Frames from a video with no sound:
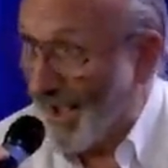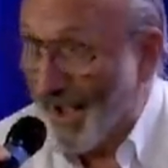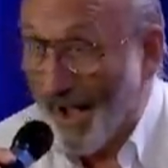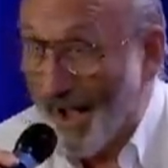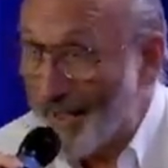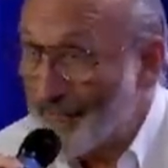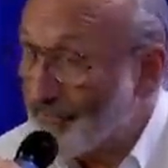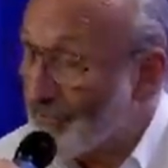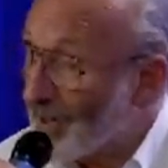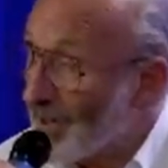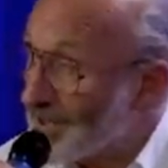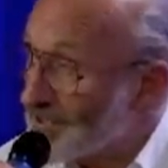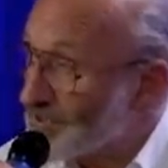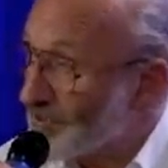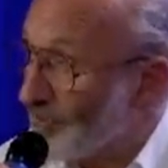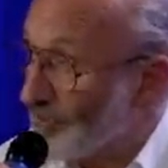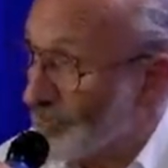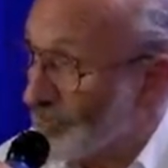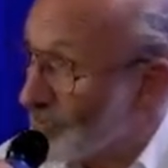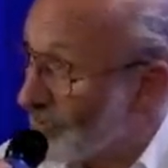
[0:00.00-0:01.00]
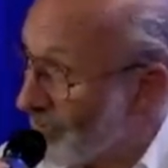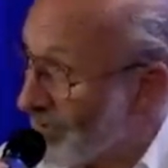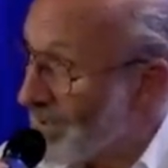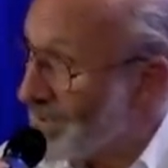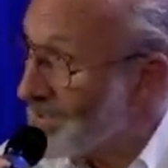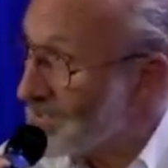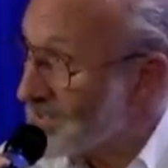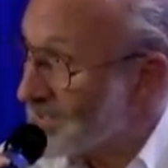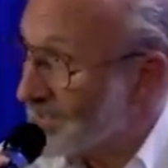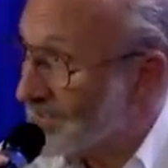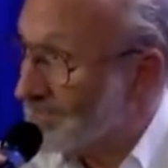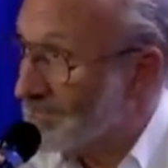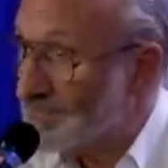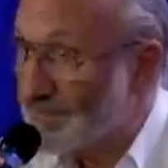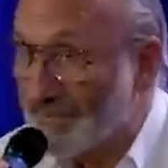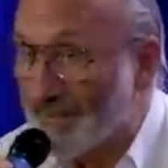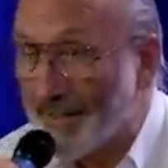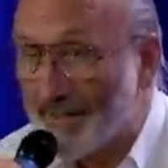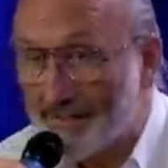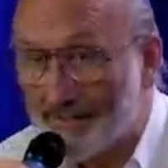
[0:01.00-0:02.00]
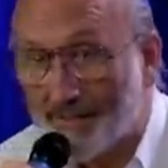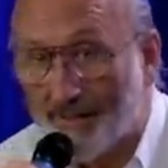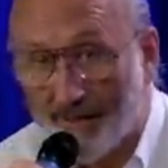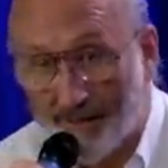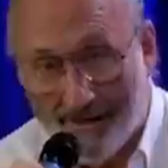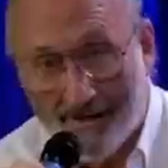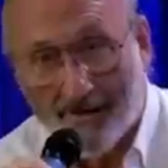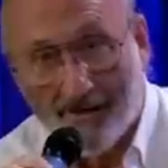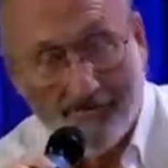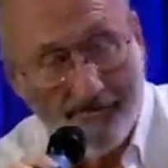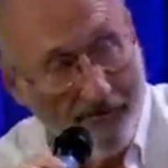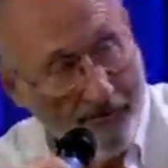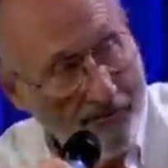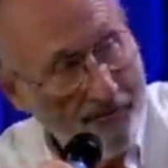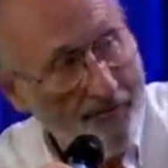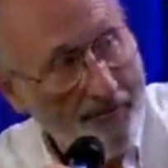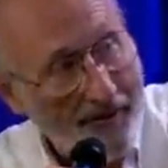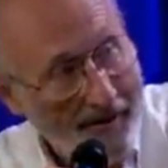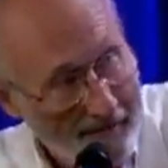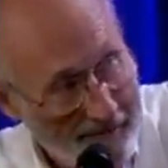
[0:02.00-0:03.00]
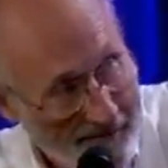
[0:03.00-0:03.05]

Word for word: I thought I was going crazy until I did an interview